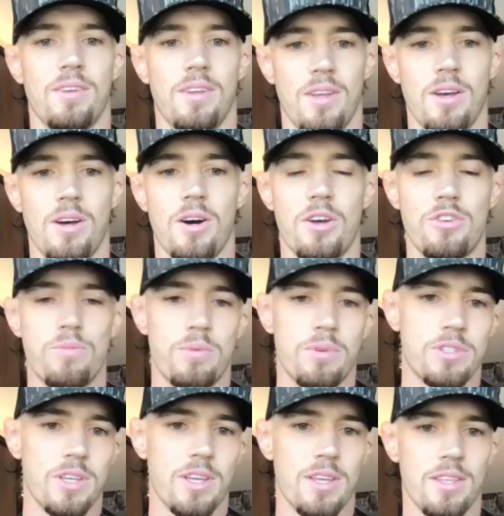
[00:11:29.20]

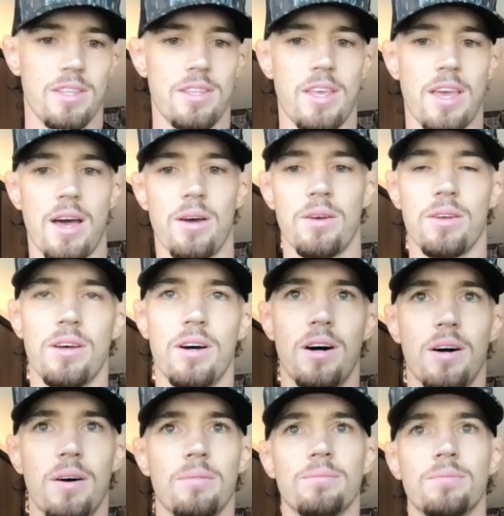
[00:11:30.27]
100%. Yeah.
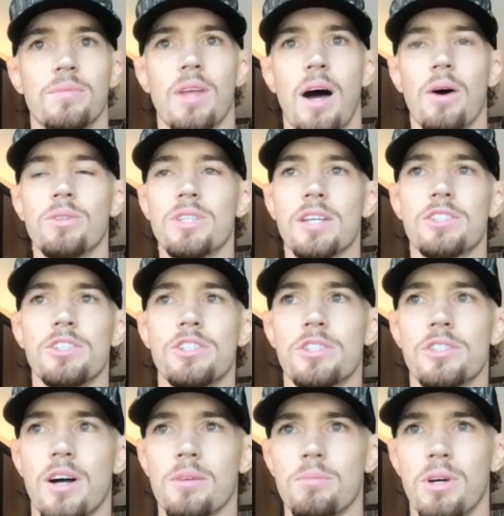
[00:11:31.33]
I was actually just
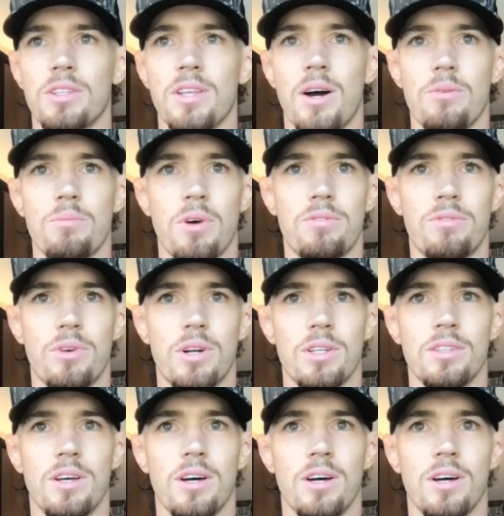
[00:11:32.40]
talking about that with my friend,